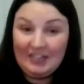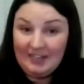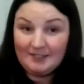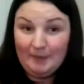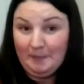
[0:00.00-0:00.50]

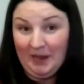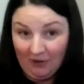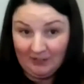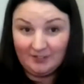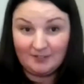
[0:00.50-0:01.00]
is my
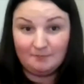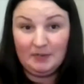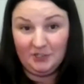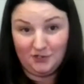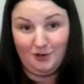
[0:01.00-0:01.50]
parents'
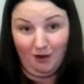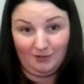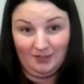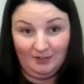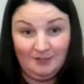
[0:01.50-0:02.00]
miniature
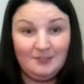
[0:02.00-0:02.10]
dachshund,